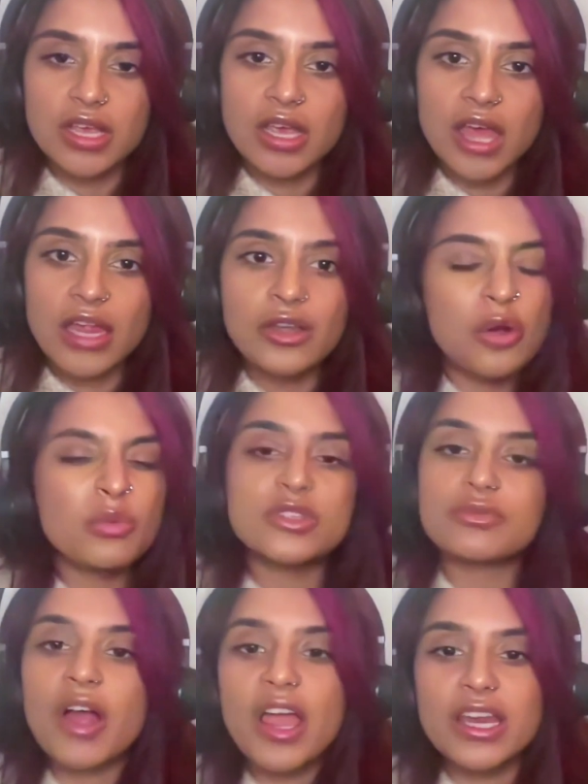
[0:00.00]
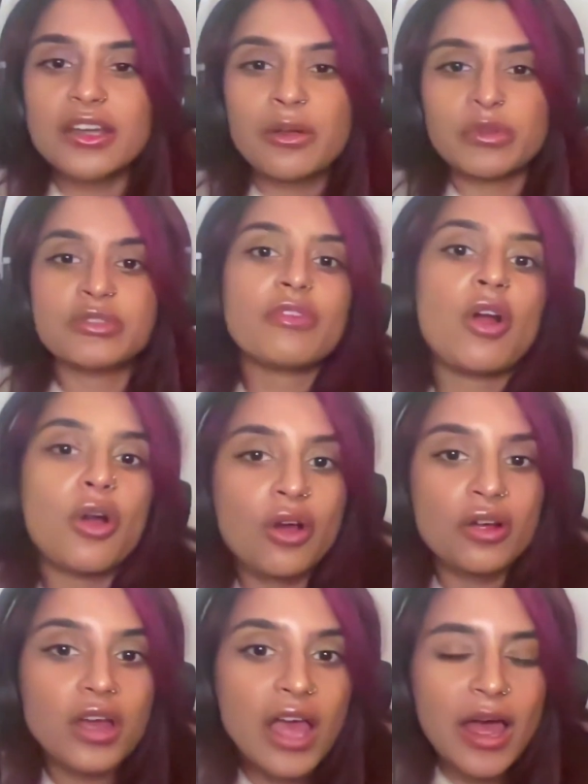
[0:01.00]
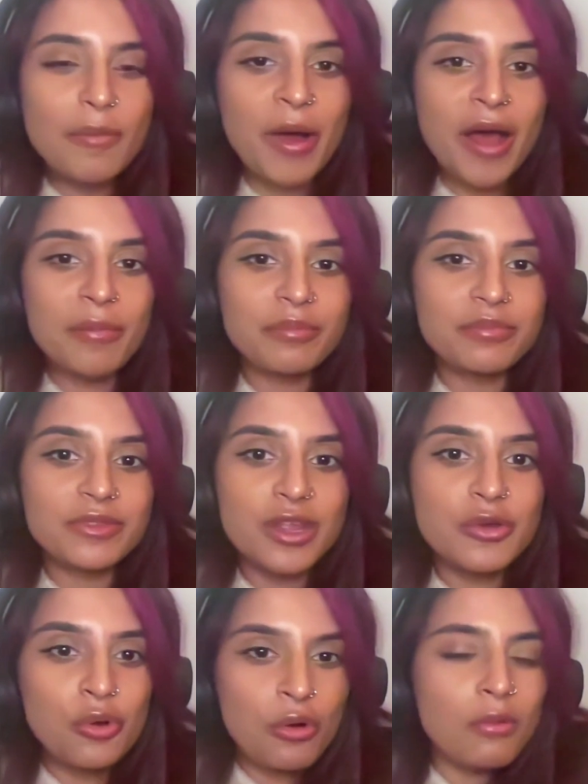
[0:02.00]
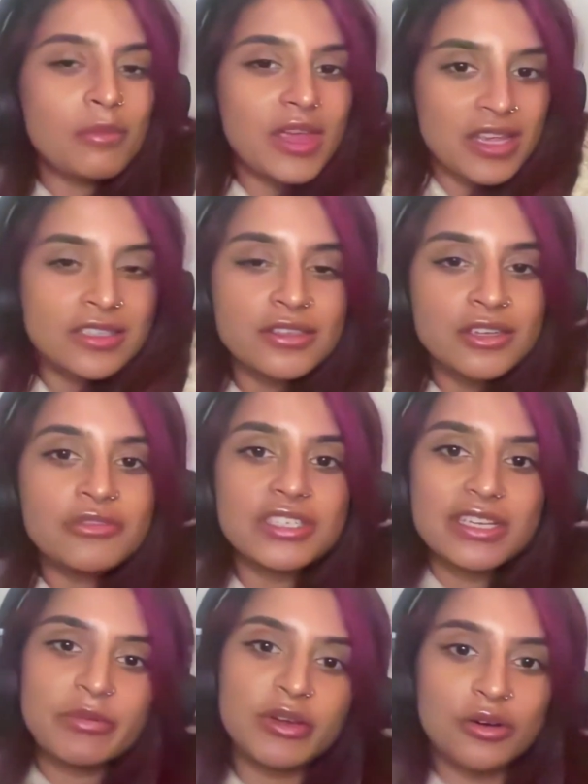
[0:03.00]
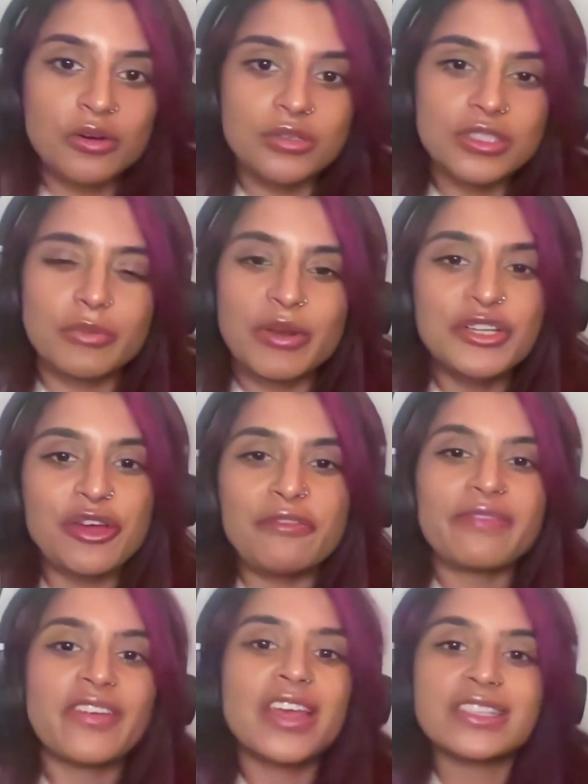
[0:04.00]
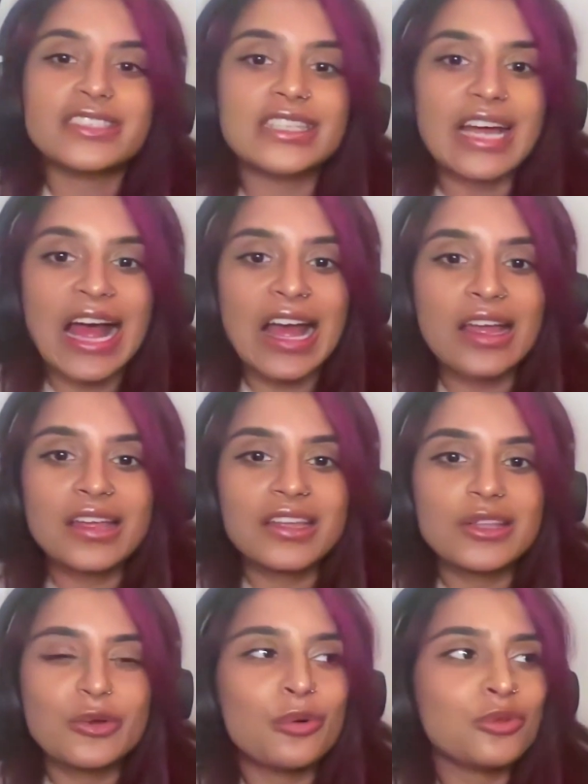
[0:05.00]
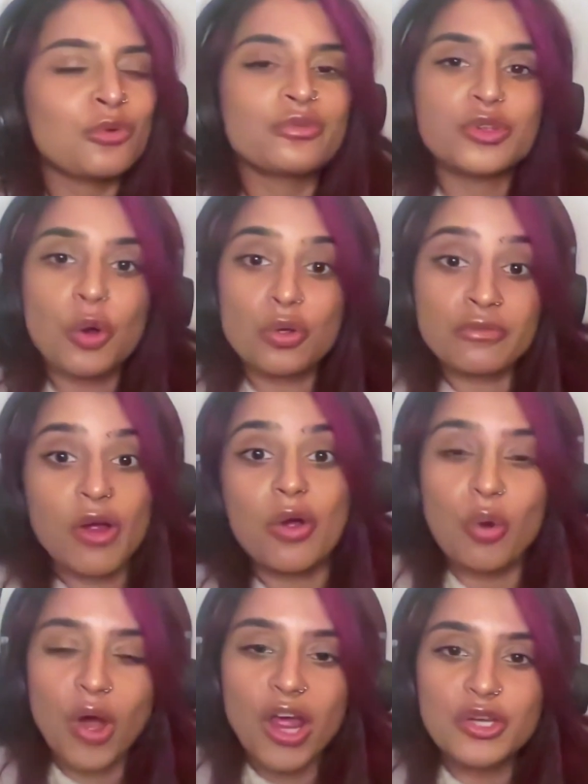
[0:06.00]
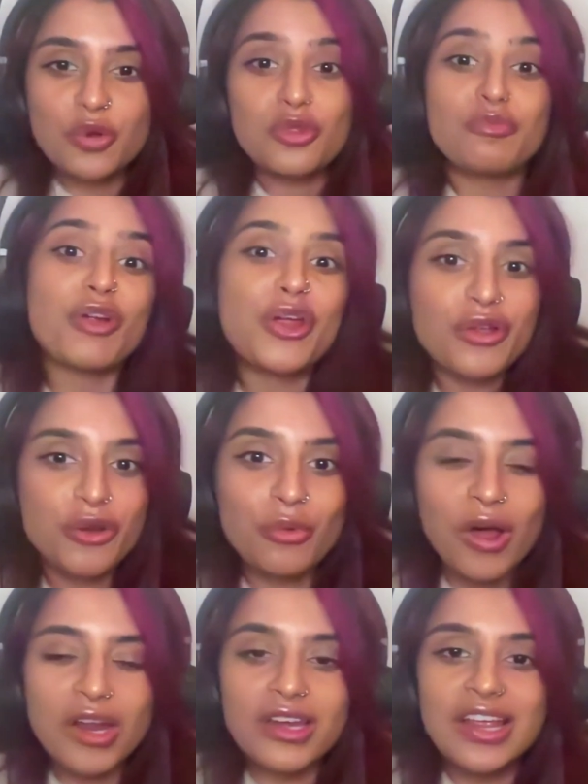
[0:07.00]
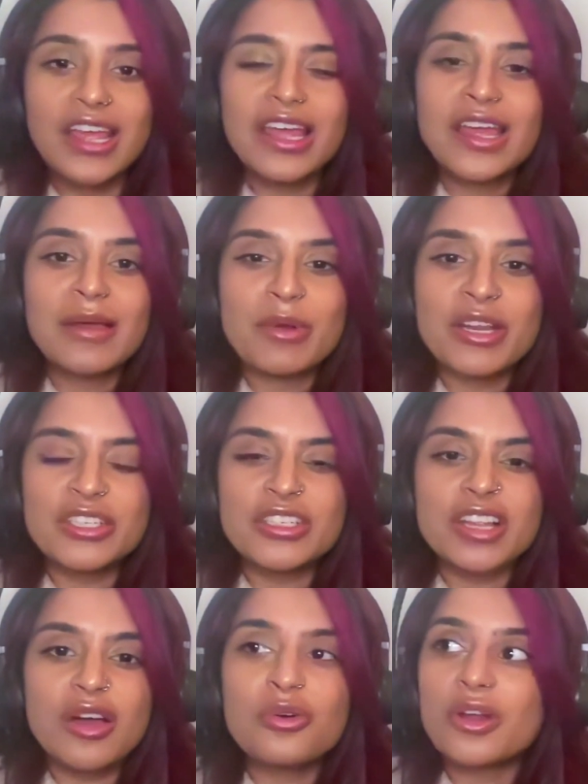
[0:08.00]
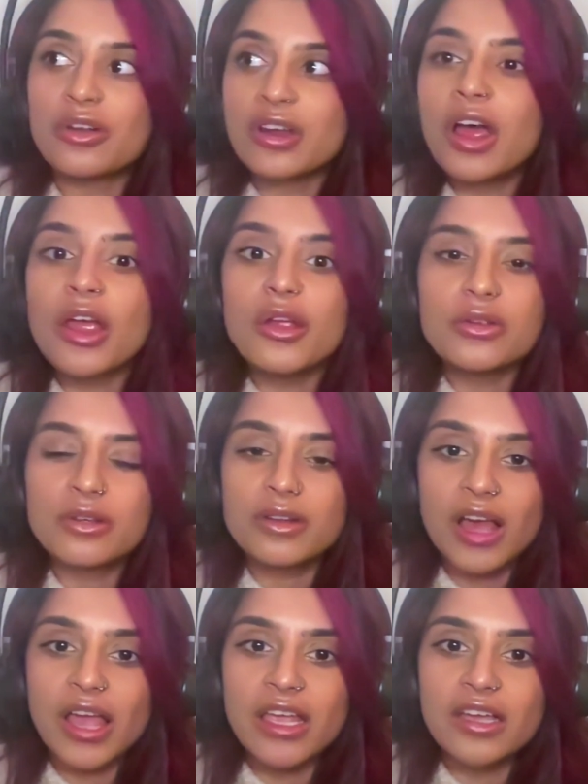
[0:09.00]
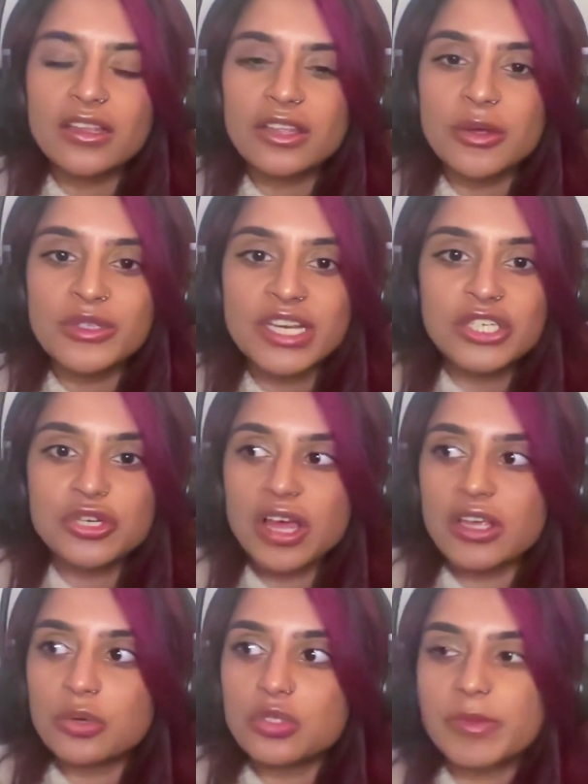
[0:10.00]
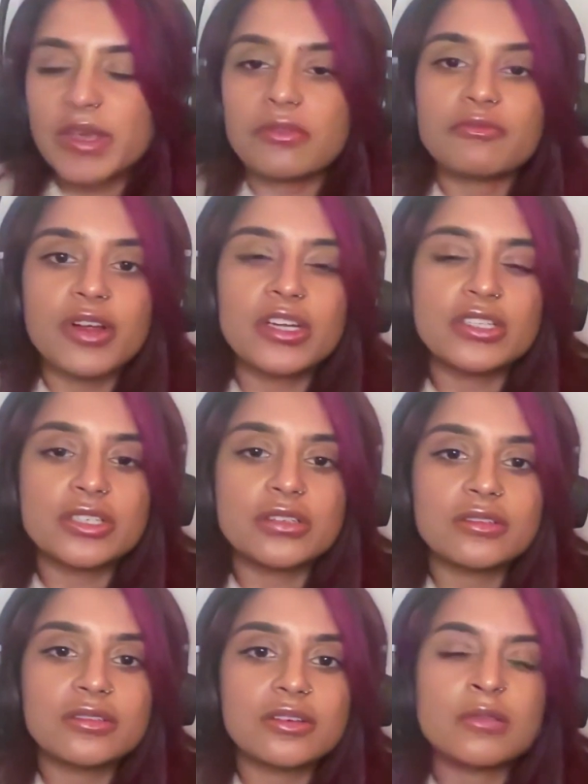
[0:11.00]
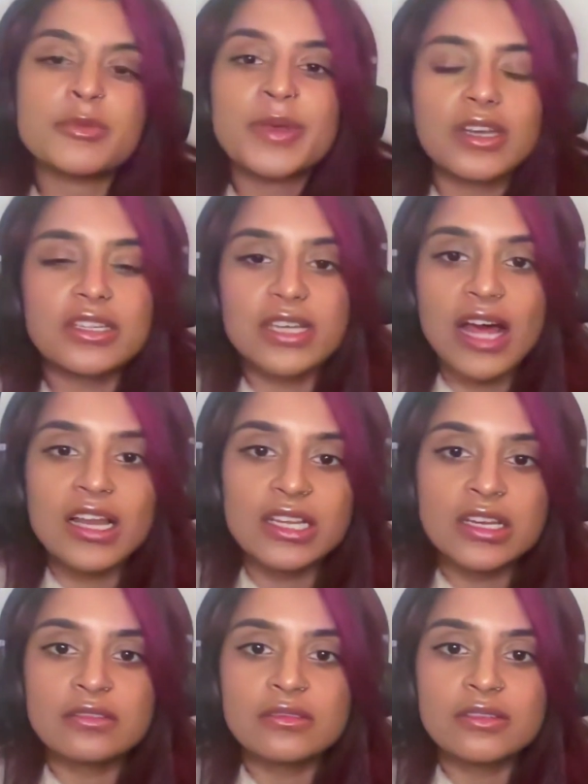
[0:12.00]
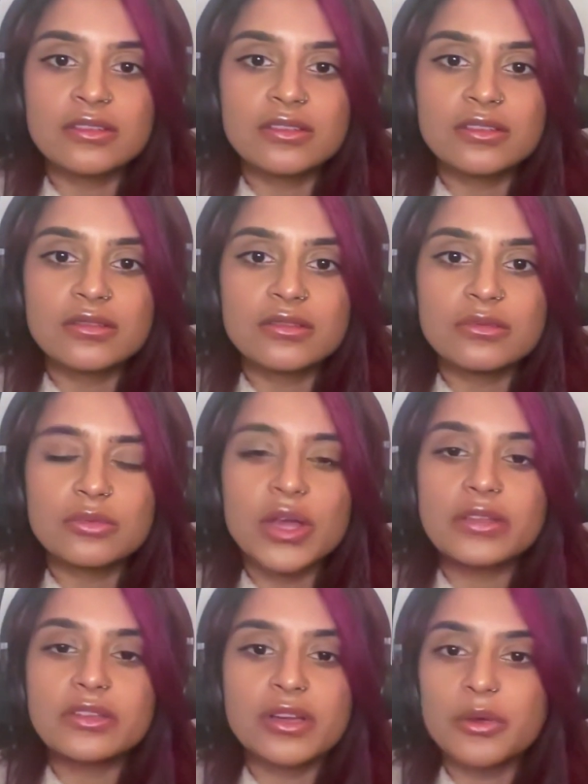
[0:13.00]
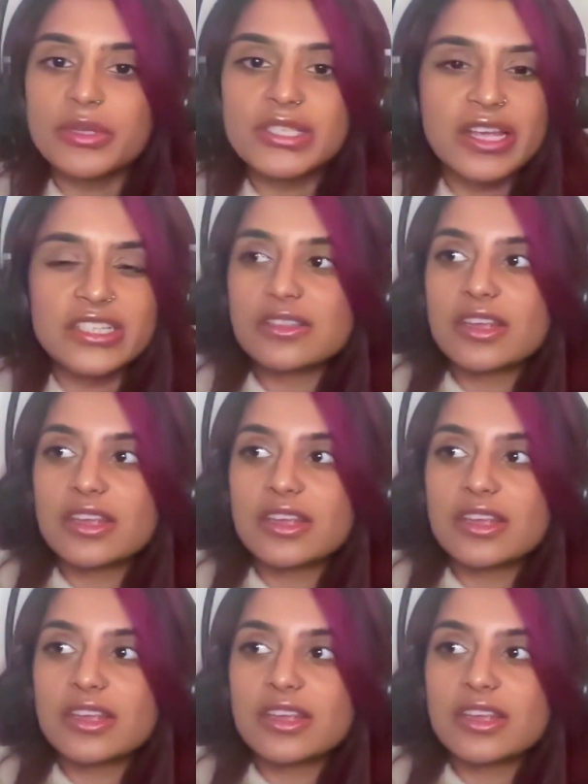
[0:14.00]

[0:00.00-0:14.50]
and no one's right and no one's wrong. But the norm is neurotypical. So when you don't fit into that, you're the wrong one, you're the broken one. But it's just like, hold on, no. It's literally like you're speaking French, I'm speaking Italian. Well, it's not,